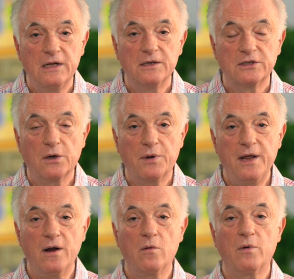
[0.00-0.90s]
So
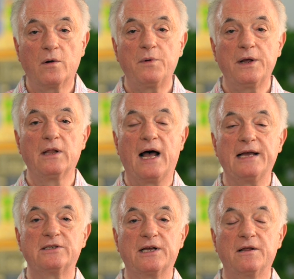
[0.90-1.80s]
here we're
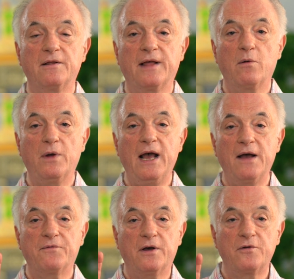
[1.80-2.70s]
realizing that we
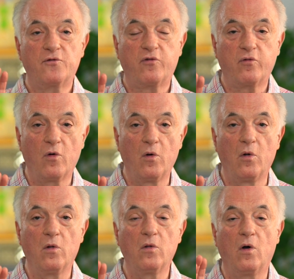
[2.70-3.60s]
have
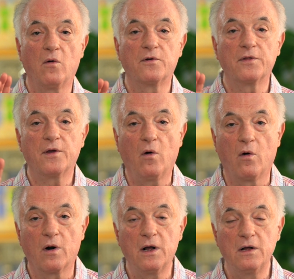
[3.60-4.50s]
control over the
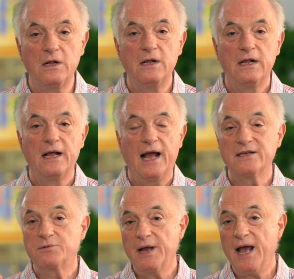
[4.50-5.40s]
aura
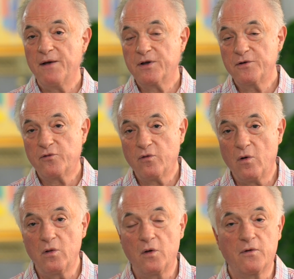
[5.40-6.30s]
as we have
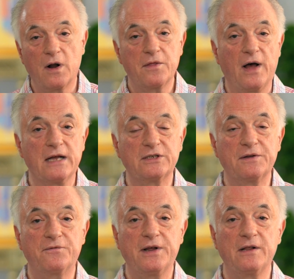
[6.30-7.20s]
control over our thoughts
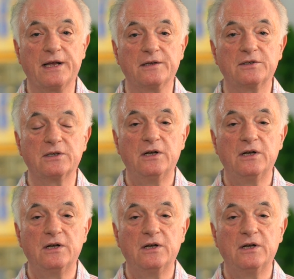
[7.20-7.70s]
and feelings.